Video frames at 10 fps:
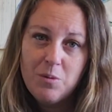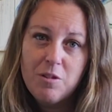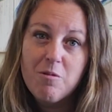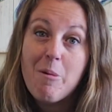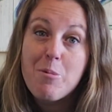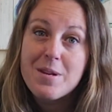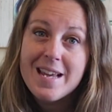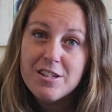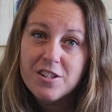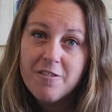with a
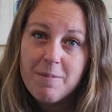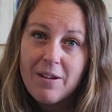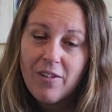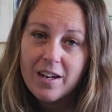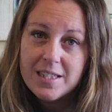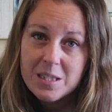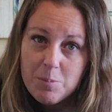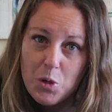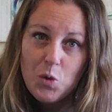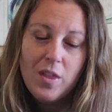reputation of being very
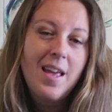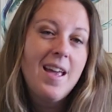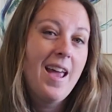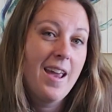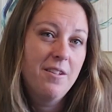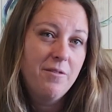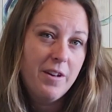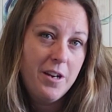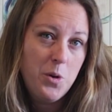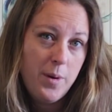smooth and
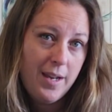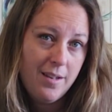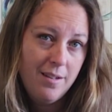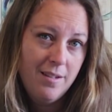very quick.